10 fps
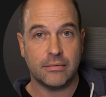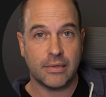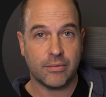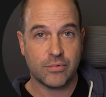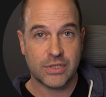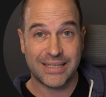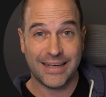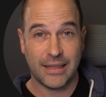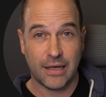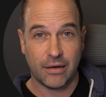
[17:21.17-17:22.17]
They will stay
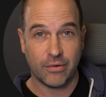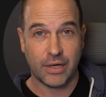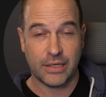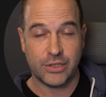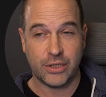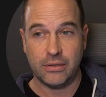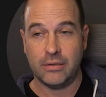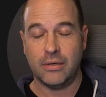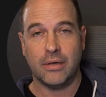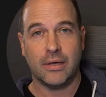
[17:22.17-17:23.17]
in that location.
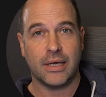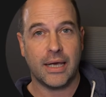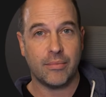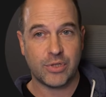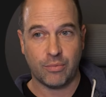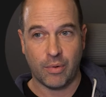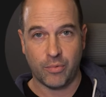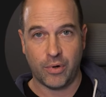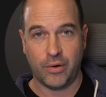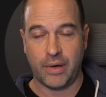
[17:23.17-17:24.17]
Capture One will
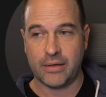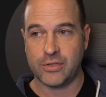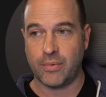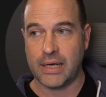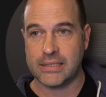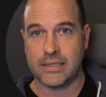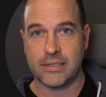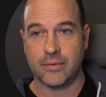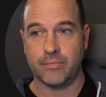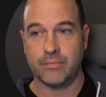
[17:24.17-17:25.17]
know how to access
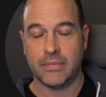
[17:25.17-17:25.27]
them.